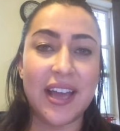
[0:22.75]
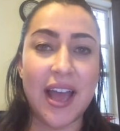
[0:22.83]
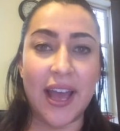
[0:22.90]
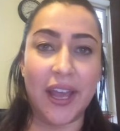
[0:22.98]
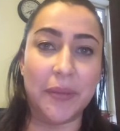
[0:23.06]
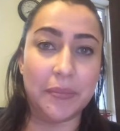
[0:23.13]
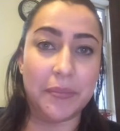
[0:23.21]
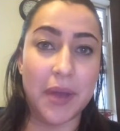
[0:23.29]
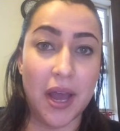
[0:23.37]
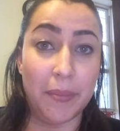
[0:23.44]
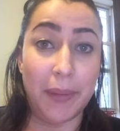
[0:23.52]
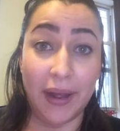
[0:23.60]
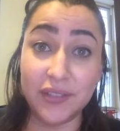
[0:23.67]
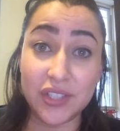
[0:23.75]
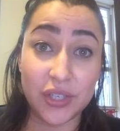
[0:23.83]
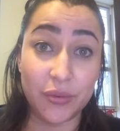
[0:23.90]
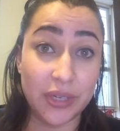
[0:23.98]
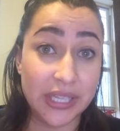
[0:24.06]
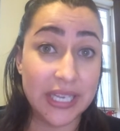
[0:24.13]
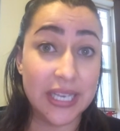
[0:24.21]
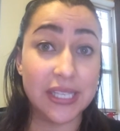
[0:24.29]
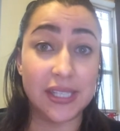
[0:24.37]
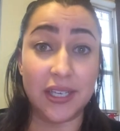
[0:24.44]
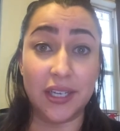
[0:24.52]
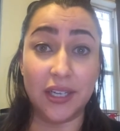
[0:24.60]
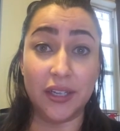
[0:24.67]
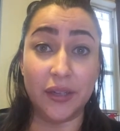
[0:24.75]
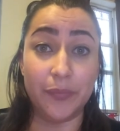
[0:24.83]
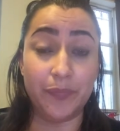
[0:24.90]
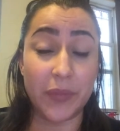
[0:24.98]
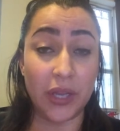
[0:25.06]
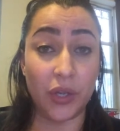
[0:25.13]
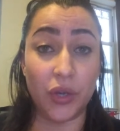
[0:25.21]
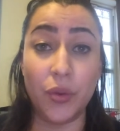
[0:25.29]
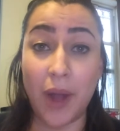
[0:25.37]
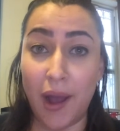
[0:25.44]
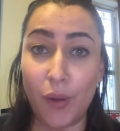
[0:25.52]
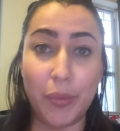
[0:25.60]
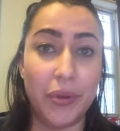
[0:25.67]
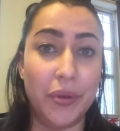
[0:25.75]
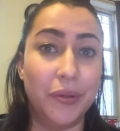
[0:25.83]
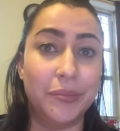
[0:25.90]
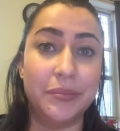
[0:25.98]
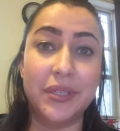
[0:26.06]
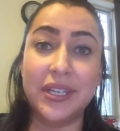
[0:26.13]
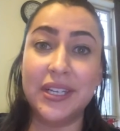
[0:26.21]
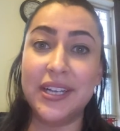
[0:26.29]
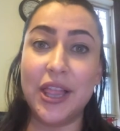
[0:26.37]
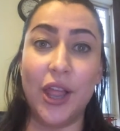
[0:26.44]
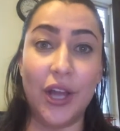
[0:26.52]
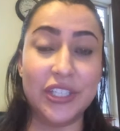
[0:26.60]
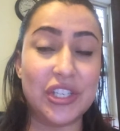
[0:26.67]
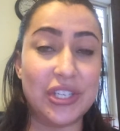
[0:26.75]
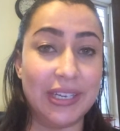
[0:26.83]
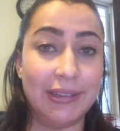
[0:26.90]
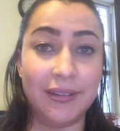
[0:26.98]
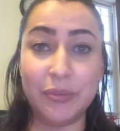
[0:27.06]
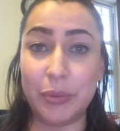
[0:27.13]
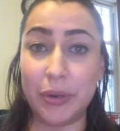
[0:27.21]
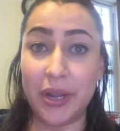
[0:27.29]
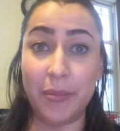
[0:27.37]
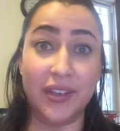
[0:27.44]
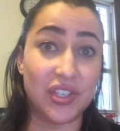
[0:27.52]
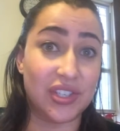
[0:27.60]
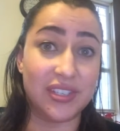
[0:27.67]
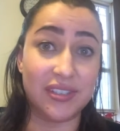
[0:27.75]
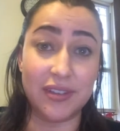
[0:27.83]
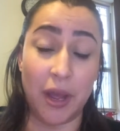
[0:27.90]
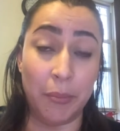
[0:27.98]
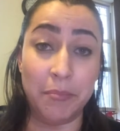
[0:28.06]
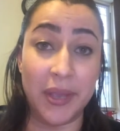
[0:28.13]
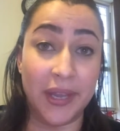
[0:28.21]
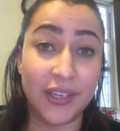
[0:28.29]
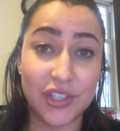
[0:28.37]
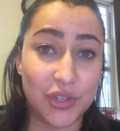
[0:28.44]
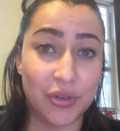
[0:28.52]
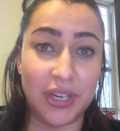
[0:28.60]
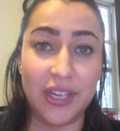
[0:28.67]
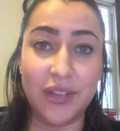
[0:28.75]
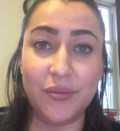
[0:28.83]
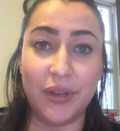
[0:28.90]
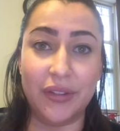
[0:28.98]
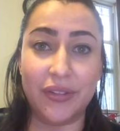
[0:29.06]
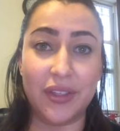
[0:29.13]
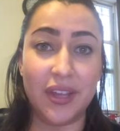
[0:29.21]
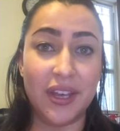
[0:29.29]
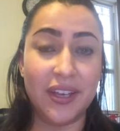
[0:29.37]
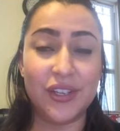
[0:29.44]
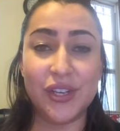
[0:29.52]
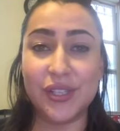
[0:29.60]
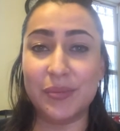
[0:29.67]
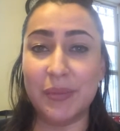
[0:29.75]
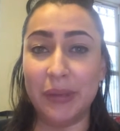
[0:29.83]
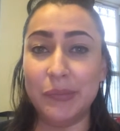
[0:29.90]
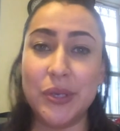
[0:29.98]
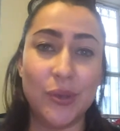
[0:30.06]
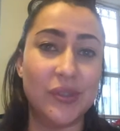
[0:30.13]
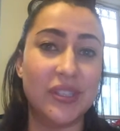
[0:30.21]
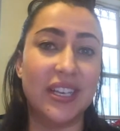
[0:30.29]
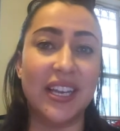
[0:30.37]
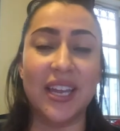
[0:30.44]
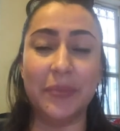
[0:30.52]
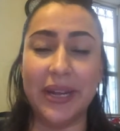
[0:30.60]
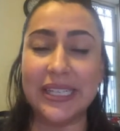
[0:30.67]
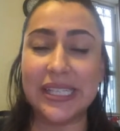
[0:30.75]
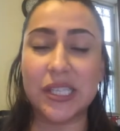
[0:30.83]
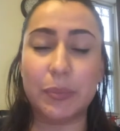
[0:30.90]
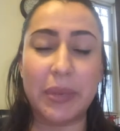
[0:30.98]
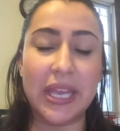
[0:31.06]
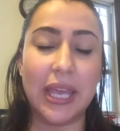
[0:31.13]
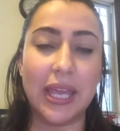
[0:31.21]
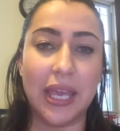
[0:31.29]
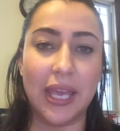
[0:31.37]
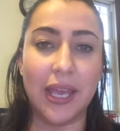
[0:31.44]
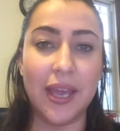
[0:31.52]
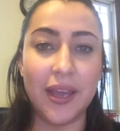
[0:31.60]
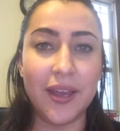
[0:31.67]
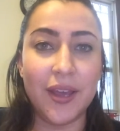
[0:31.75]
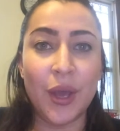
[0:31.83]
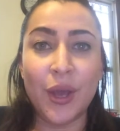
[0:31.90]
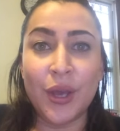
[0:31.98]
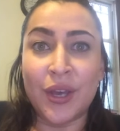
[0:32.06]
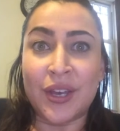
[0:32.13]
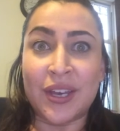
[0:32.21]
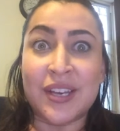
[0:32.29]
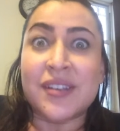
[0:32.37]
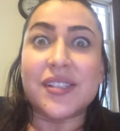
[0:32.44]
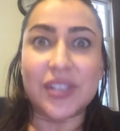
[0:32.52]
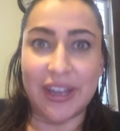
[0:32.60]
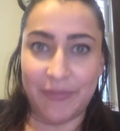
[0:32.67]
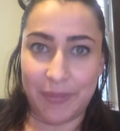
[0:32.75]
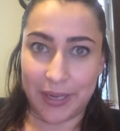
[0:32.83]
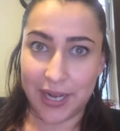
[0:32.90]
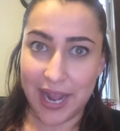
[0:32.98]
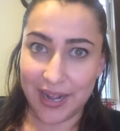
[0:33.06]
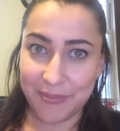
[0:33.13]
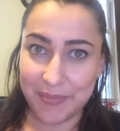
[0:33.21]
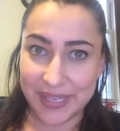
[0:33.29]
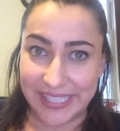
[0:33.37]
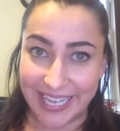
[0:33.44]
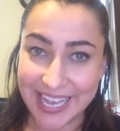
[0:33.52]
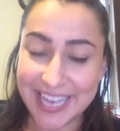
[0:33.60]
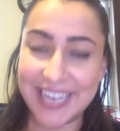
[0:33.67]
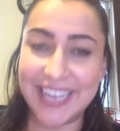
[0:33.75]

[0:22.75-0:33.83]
I'm about to release a new album, launching pretty much a ministry with just my music and my speaking. So I've been kind of busy.